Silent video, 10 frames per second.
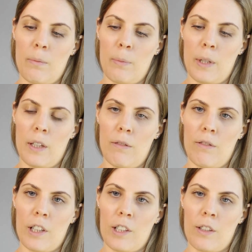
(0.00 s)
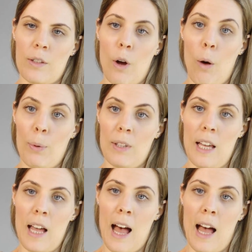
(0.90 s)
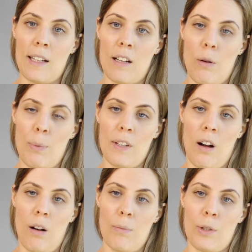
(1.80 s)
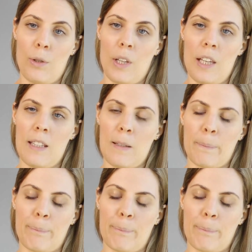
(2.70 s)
Bit of friction. So opposite arm to do this.